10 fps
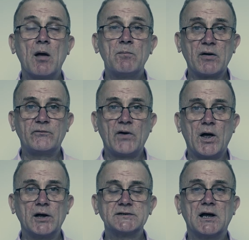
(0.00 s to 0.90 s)
But
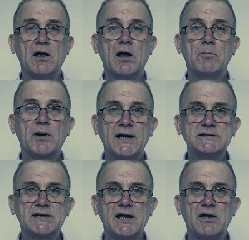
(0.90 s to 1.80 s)
first,
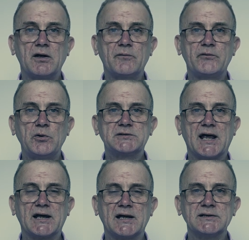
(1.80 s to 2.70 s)
please take a few
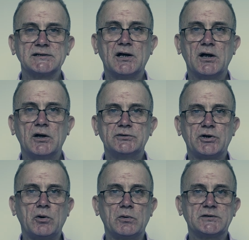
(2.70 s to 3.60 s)
seconds
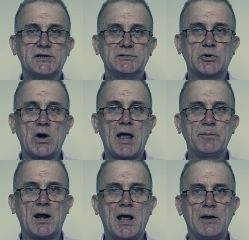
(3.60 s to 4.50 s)
to subscribe
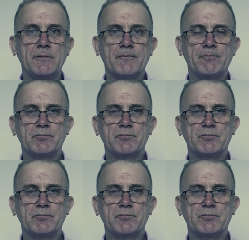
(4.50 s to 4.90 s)
below,